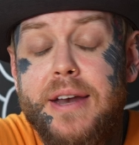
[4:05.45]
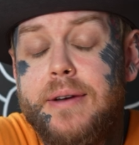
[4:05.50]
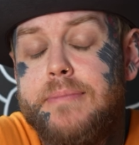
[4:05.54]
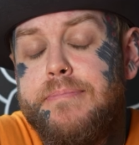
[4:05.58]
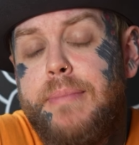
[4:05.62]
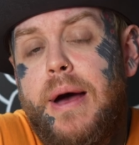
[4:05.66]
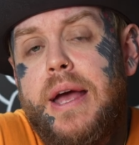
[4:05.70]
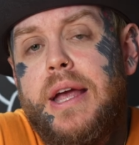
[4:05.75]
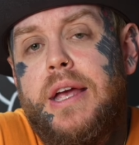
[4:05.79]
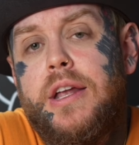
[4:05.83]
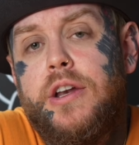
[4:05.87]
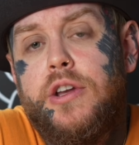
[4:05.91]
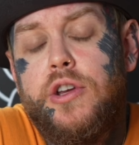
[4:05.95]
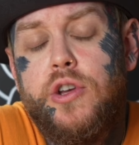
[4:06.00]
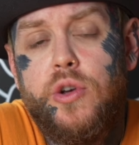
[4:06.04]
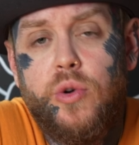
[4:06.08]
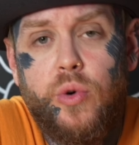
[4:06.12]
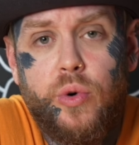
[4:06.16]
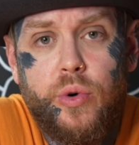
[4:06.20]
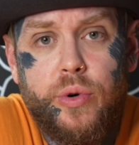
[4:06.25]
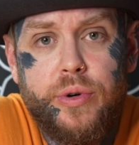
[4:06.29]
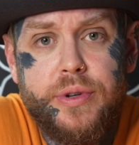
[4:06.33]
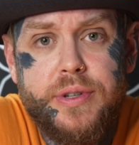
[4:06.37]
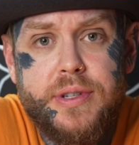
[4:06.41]
you make it
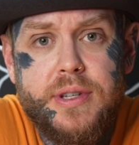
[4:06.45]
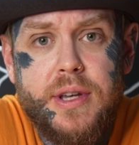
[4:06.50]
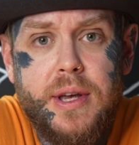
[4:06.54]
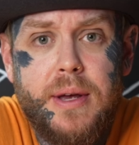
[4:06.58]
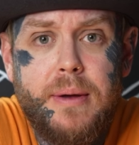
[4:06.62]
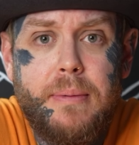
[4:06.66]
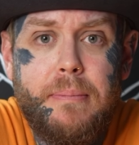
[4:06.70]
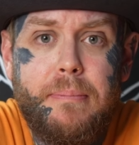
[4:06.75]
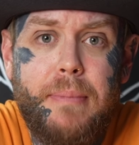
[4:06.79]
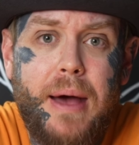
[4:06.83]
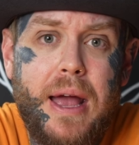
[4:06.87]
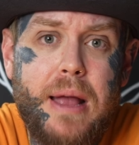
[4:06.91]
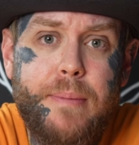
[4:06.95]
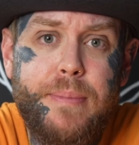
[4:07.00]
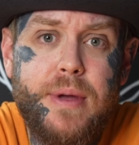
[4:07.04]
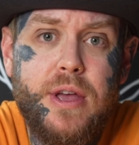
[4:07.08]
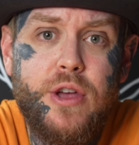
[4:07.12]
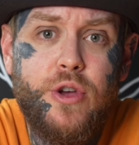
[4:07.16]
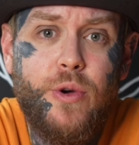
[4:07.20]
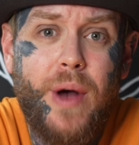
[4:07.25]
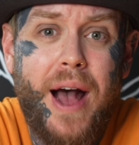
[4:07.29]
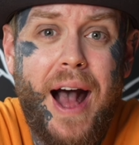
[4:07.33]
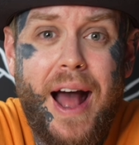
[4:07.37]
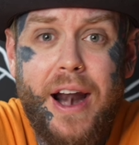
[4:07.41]
yours? Maybe
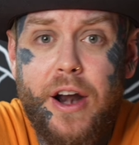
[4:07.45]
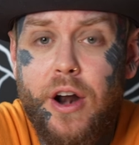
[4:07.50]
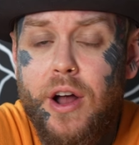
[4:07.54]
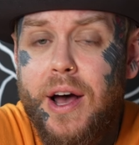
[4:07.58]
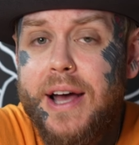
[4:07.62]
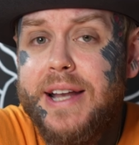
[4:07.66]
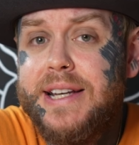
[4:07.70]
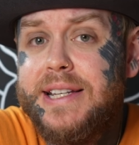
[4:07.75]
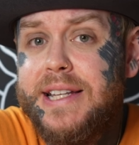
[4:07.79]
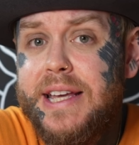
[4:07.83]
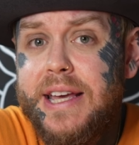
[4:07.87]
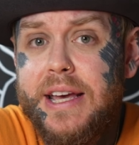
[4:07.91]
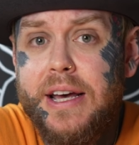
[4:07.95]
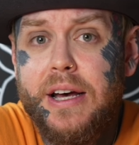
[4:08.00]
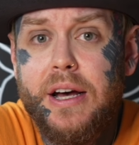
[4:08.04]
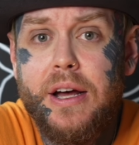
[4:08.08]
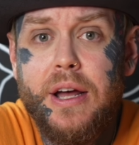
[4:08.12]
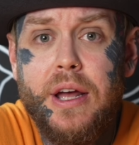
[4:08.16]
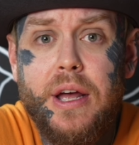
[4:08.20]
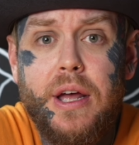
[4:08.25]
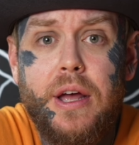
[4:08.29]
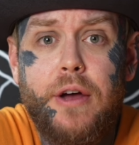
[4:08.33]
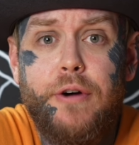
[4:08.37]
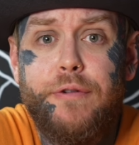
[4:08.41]
you had an idea
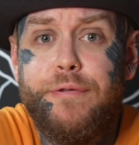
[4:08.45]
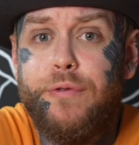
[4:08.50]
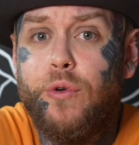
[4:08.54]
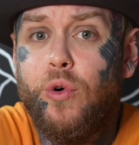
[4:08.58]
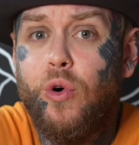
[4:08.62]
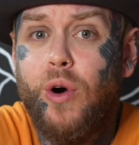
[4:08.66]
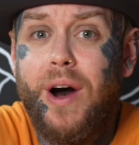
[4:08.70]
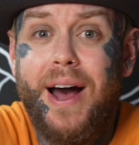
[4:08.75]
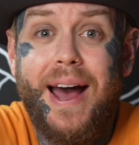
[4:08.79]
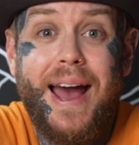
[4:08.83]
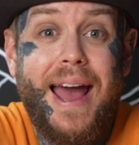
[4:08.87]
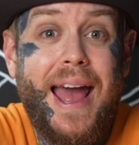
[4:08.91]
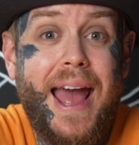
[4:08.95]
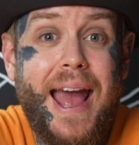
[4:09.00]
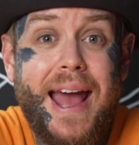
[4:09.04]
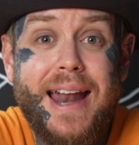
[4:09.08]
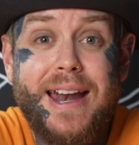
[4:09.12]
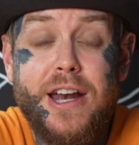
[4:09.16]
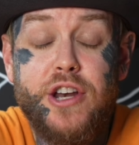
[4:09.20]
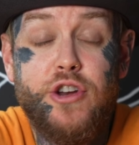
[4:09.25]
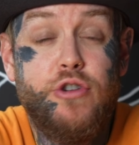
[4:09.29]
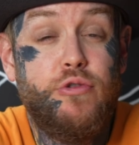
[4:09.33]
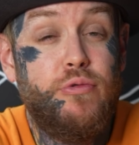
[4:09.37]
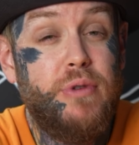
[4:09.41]
for a head
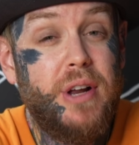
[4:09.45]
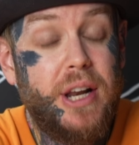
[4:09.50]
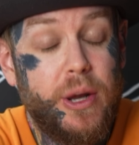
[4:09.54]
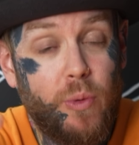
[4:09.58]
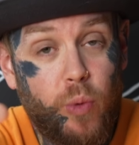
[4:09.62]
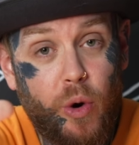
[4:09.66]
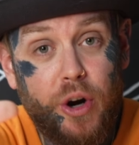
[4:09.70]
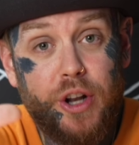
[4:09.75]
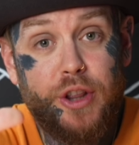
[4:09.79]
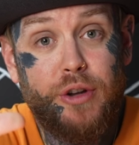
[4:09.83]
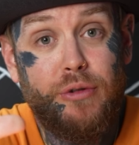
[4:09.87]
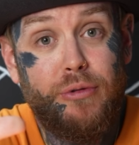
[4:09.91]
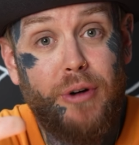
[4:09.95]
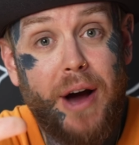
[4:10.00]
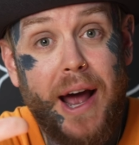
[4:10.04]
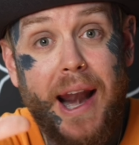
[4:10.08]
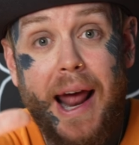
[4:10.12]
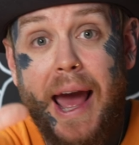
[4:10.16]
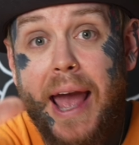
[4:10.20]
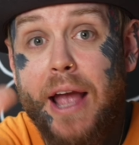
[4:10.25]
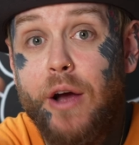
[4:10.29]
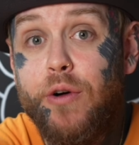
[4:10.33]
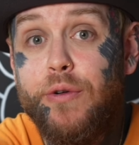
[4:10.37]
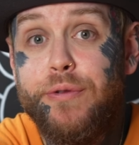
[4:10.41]
and you really wanted the
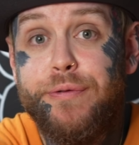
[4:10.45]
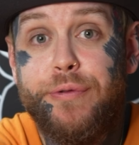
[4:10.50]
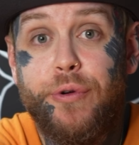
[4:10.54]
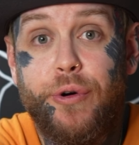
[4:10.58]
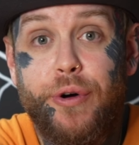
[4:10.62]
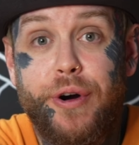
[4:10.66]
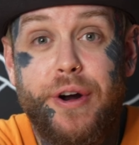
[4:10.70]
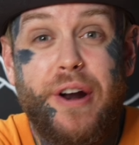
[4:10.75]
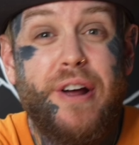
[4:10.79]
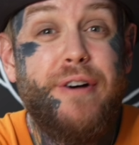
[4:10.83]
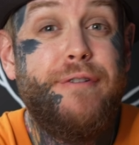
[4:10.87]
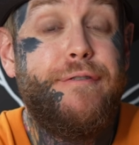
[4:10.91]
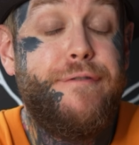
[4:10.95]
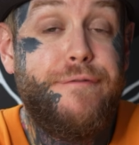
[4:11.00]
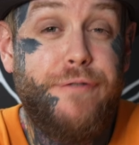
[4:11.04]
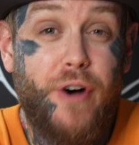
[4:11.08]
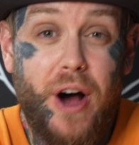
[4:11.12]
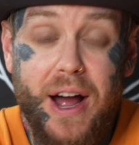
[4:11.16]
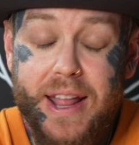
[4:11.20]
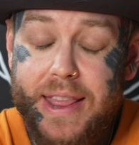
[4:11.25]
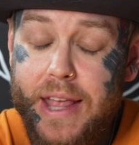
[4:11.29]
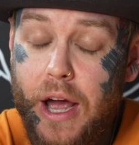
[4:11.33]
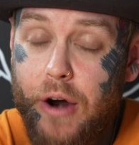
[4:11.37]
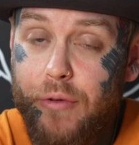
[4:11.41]
right angle for it.
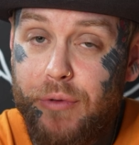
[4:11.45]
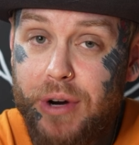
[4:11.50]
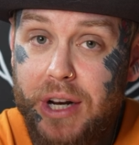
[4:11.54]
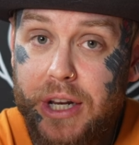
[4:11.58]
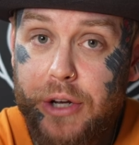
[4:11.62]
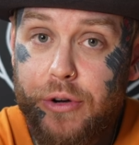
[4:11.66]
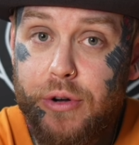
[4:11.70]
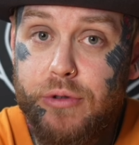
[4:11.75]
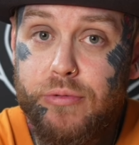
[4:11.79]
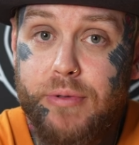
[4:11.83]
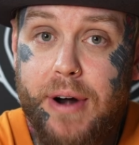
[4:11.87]
Find that really good